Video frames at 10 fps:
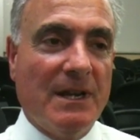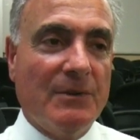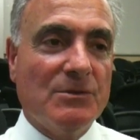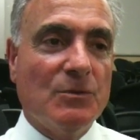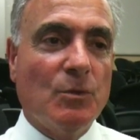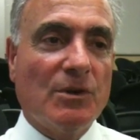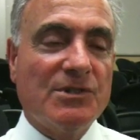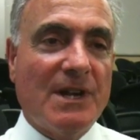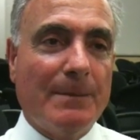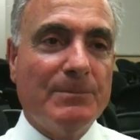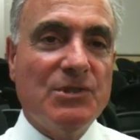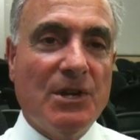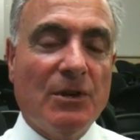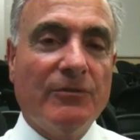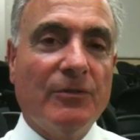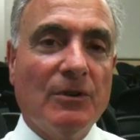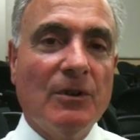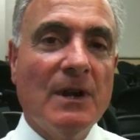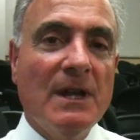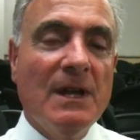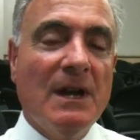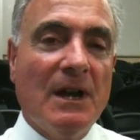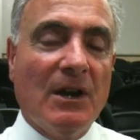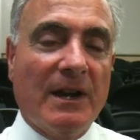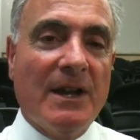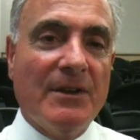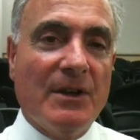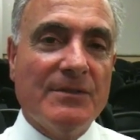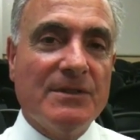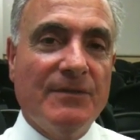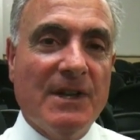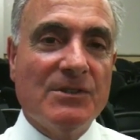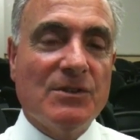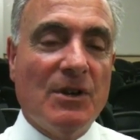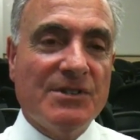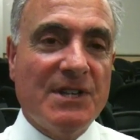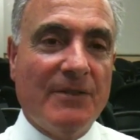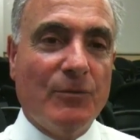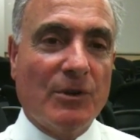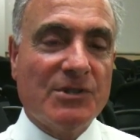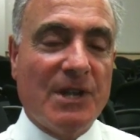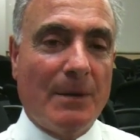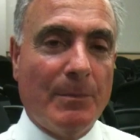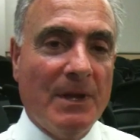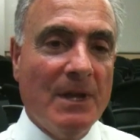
I was the workshop chair for our County Office of Ed's all staff workshop.